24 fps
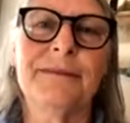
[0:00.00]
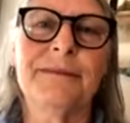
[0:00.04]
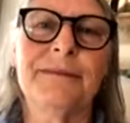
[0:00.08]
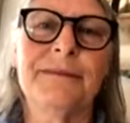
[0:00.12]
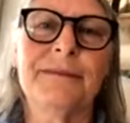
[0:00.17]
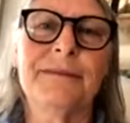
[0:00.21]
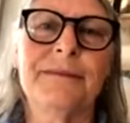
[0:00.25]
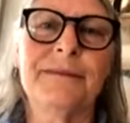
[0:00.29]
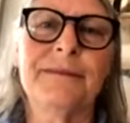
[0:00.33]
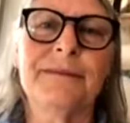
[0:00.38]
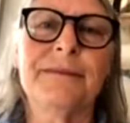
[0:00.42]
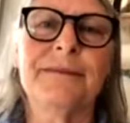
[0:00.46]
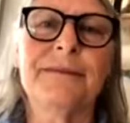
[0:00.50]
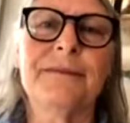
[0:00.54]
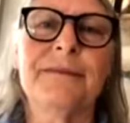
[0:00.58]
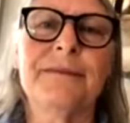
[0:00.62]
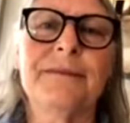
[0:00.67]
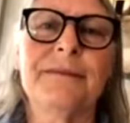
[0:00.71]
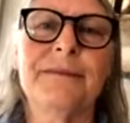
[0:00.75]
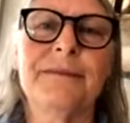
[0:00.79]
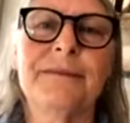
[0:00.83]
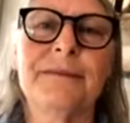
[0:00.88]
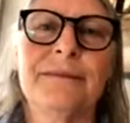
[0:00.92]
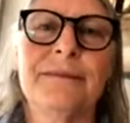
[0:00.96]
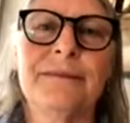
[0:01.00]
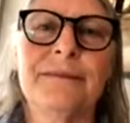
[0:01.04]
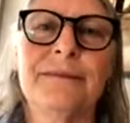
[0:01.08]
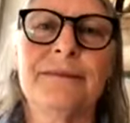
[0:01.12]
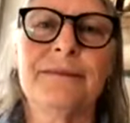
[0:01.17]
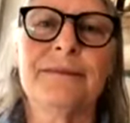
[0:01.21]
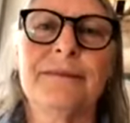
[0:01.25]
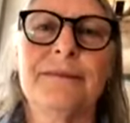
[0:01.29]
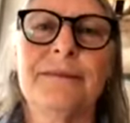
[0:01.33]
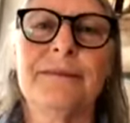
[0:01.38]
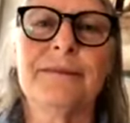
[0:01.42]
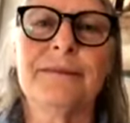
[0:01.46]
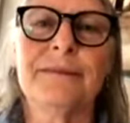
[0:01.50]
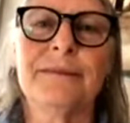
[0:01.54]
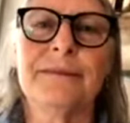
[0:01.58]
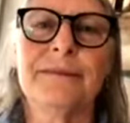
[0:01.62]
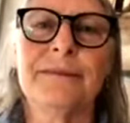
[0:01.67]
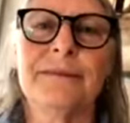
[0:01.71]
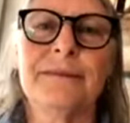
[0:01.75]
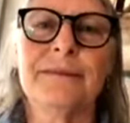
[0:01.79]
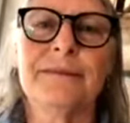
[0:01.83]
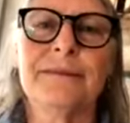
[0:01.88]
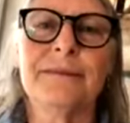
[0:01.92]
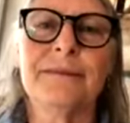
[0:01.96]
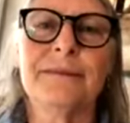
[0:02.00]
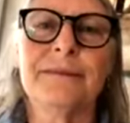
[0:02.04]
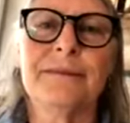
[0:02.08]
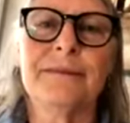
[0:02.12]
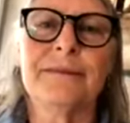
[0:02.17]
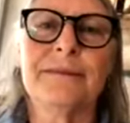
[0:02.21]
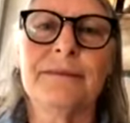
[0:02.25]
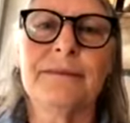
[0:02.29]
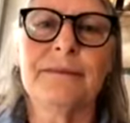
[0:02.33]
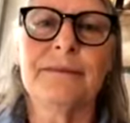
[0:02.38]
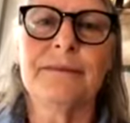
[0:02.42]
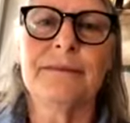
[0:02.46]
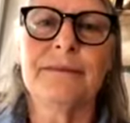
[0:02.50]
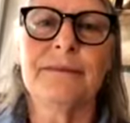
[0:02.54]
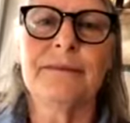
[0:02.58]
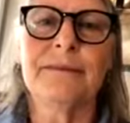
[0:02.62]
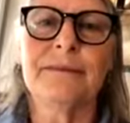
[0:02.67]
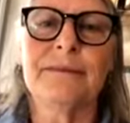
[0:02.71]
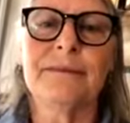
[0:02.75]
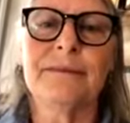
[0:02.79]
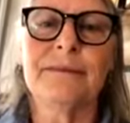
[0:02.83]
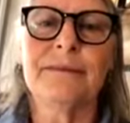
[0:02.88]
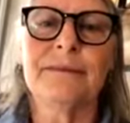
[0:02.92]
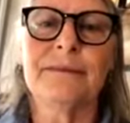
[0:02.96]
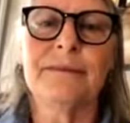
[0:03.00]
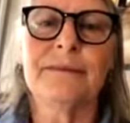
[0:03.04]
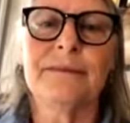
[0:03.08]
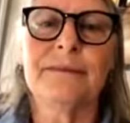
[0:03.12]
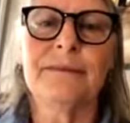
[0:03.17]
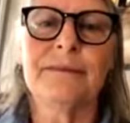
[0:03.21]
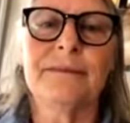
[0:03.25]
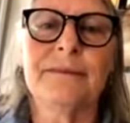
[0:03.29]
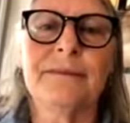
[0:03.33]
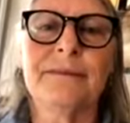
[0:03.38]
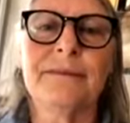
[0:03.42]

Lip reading: (not speaking)